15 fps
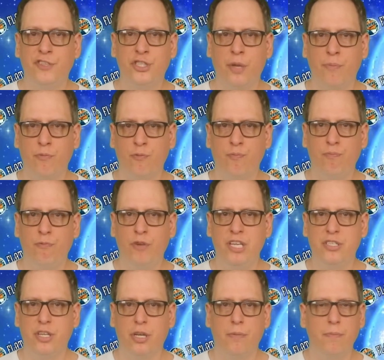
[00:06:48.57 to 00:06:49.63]
some
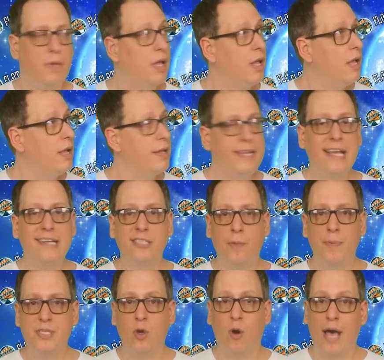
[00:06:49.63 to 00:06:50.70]
reason.
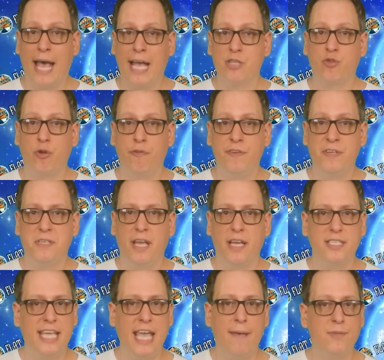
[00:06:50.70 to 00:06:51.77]
Next up, he's got astrophysics.